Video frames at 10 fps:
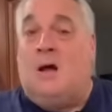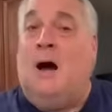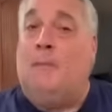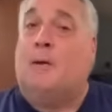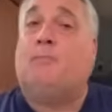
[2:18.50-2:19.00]

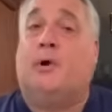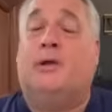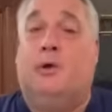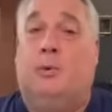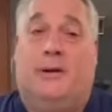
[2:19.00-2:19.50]
I'm going to bring
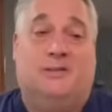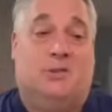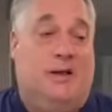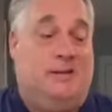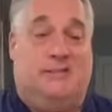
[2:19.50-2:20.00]
you into
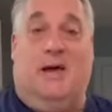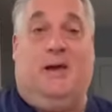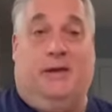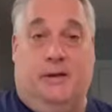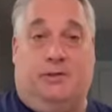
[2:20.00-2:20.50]
that
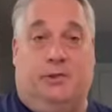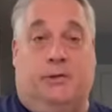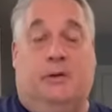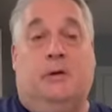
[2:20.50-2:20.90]
Italian kitchen,